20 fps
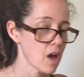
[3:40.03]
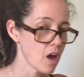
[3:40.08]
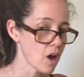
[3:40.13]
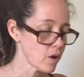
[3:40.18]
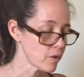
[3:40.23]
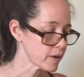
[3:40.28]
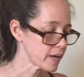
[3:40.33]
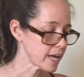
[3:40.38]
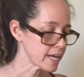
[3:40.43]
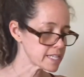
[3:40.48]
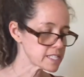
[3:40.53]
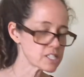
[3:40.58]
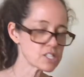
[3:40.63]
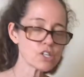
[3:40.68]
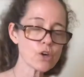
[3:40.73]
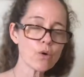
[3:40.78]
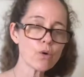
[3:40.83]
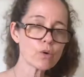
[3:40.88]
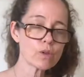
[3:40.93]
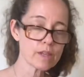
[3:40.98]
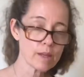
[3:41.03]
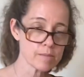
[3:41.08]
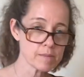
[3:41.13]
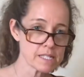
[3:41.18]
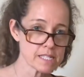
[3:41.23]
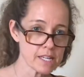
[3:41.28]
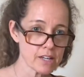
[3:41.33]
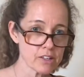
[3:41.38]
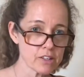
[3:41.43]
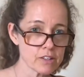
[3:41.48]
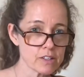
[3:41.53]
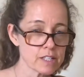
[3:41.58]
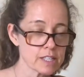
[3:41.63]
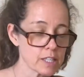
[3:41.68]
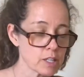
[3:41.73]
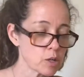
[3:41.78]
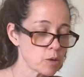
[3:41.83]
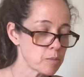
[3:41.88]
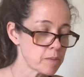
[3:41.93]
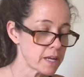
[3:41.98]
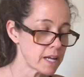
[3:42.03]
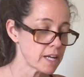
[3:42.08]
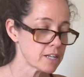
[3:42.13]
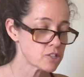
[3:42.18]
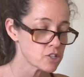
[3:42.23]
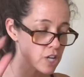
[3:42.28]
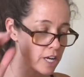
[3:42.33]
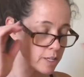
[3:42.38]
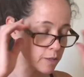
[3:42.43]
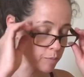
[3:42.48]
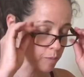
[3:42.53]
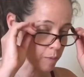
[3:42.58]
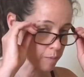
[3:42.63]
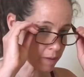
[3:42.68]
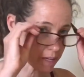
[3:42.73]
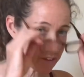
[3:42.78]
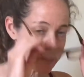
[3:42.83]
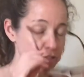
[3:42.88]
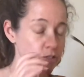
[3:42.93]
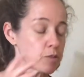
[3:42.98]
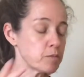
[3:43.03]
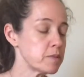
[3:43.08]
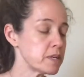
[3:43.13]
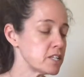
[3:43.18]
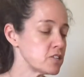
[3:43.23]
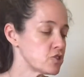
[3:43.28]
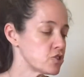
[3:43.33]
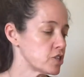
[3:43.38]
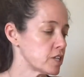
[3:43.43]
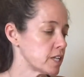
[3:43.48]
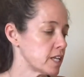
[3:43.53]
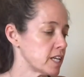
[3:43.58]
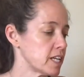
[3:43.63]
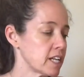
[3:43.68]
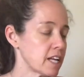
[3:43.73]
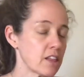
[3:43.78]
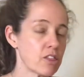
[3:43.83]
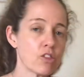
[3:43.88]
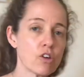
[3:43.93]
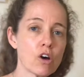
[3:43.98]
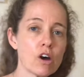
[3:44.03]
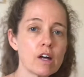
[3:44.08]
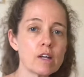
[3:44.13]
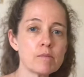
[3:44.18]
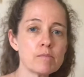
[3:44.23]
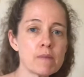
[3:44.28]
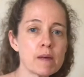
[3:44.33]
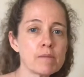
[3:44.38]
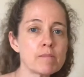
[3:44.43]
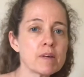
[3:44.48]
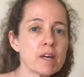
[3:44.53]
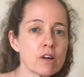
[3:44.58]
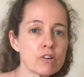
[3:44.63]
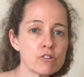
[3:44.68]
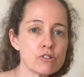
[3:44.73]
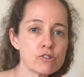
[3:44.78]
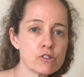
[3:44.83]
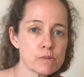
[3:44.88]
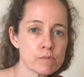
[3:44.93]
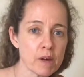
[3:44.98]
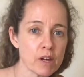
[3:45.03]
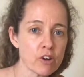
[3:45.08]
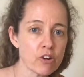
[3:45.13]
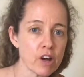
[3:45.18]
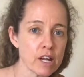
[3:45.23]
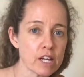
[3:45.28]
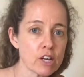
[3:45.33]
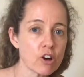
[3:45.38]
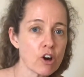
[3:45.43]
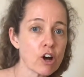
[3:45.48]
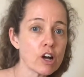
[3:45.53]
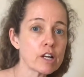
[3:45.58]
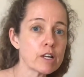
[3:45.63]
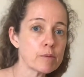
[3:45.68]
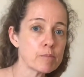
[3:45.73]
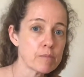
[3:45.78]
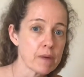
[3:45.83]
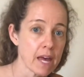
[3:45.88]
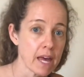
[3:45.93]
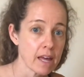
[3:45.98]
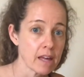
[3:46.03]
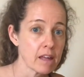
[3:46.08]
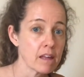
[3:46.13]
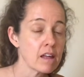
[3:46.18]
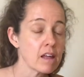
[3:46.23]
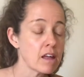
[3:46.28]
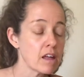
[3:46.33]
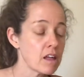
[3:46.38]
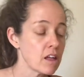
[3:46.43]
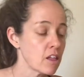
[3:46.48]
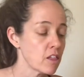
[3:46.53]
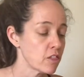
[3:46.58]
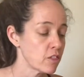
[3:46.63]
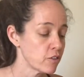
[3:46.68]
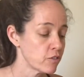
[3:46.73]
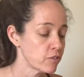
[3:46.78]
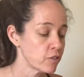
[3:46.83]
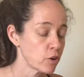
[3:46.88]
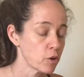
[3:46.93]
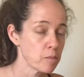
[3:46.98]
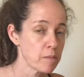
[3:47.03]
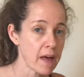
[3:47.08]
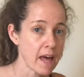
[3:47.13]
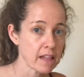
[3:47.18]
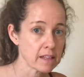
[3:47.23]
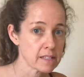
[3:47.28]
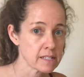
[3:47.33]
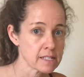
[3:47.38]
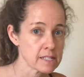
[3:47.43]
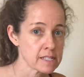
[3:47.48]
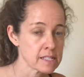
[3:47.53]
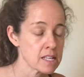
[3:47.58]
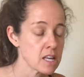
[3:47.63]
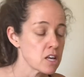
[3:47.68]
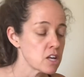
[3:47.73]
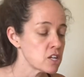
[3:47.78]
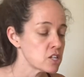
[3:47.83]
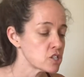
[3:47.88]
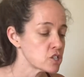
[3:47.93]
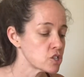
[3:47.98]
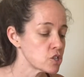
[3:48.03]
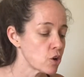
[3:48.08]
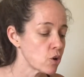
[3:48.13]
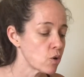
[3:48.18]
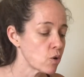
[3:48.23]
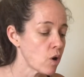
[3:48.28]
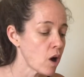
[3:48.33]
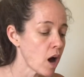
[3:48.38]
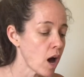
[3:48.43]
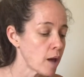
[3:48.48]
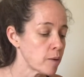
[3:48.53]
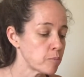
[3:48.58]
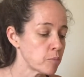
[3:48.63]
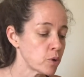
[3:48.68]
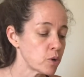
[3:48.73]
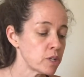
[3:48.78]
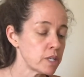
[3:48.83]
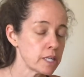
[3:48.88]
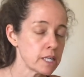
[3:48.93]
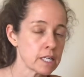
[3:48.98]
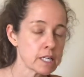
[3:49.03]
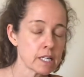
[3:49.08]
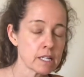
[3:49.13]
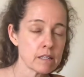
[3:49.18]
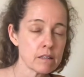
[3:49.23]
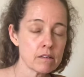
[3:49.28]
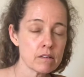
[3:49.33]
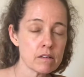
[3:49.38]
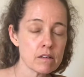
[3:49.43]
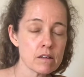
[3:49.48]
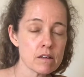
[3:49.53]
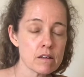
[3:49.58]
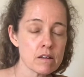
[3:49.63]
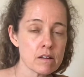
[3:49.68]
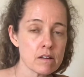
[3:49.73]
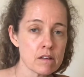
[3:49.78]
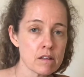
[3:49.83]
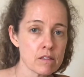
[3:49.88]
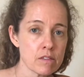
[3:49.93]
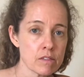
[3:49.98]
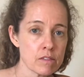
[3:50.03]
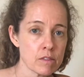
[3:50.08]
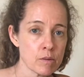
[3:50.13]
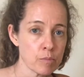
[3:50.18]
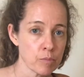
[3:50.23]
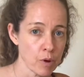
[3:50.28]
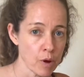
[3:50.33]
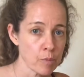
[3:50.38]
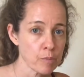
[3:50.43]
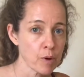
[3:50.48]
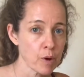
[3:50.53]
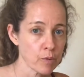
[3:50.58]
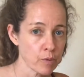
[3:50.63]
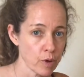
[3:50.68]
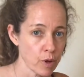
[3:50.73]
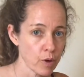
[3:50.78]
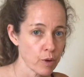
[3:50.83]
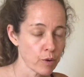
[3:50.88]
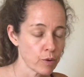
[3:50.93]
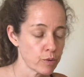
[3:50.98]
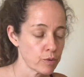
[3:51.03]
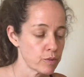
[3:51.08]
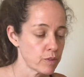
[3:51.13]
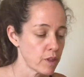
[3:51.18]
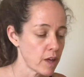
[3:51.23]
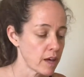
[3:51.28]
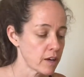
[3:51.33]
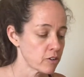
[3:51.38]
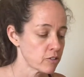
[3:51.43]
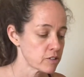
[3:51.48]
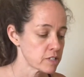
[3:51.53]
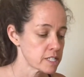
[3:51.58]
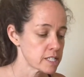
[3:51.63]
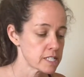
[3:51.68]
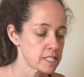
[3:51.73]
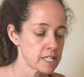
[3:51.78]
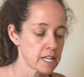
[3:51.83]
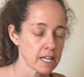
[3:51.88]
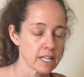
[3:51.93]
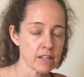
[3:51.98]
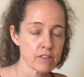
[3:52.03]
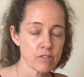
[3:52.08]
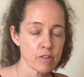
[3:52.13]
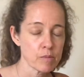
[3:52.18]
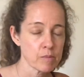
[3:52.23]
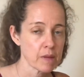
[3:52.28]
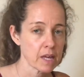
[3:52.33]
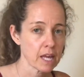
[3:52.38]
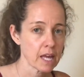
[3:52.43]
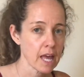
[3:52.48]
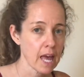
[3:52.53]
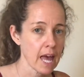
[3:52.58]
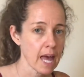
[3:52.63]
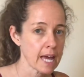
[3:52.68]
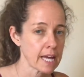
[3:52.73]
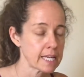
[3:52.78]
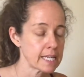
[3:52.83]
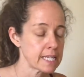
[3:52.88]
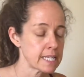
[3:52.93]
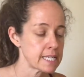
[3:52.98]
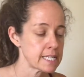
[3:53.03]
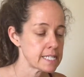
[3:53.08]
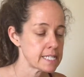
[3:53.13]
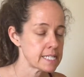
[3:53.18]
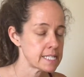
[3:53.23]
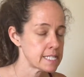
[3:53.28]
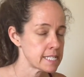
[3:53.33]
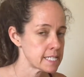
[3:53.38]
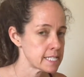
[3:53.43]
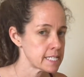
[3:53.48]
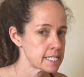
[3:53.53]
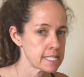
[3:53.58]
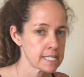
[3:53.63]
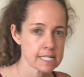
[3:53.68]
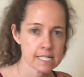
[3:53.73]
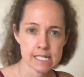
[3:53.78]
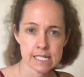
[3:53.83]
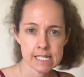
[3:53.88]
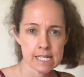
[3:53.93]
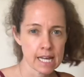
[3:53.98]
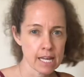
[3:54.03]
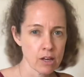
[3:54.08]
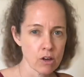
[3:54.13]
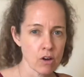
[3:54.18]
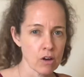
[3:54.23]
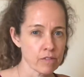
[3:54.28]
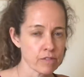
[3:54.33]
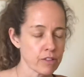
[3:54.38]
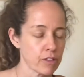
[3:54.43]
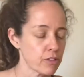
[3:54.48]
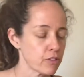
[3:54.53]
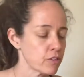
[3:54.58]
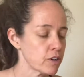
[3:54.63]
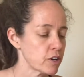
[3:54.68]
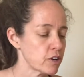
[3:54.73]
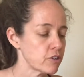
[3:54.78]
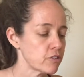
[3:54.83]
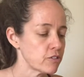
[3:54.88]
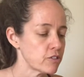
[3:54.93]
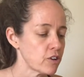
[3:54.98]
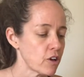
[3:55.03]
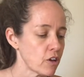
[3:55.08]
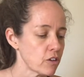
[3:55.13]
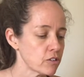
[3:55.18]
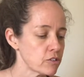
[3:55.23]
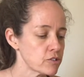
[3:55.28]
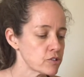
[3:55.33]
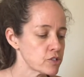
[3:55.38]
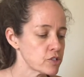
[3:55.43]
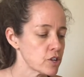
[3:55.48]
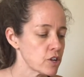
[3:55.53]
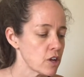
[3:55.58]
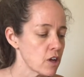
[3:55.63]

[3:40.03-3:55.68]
Okay, so let me tell you a little bit. I tried to put my information in. I thought maybe I'll use my credit card and pay the full balance. So I put in the promo code that Kristen had given me and it didn't take off the $300.